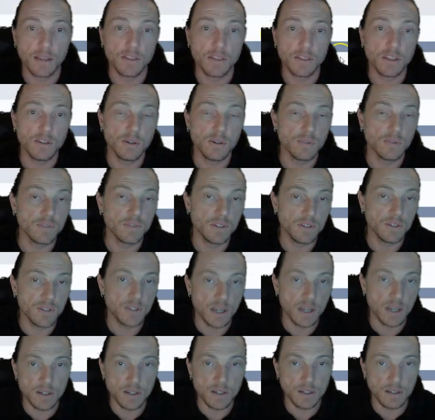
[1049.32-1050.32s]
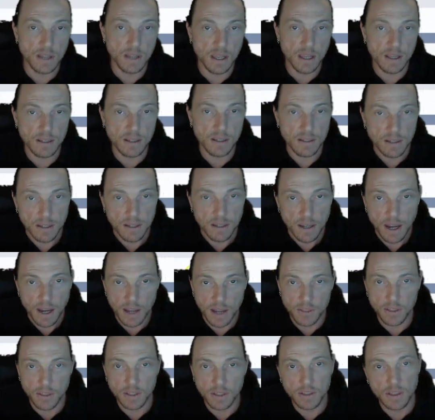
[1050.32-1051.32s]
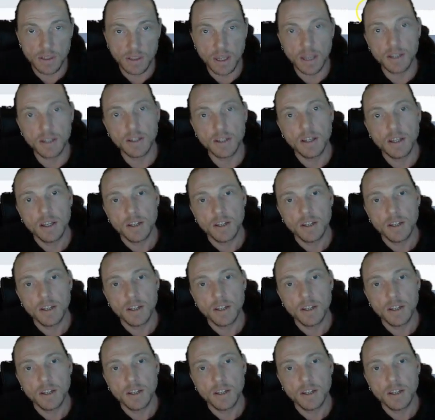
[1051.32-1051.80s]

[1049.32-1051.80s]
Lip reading: I think you have to designate. I think that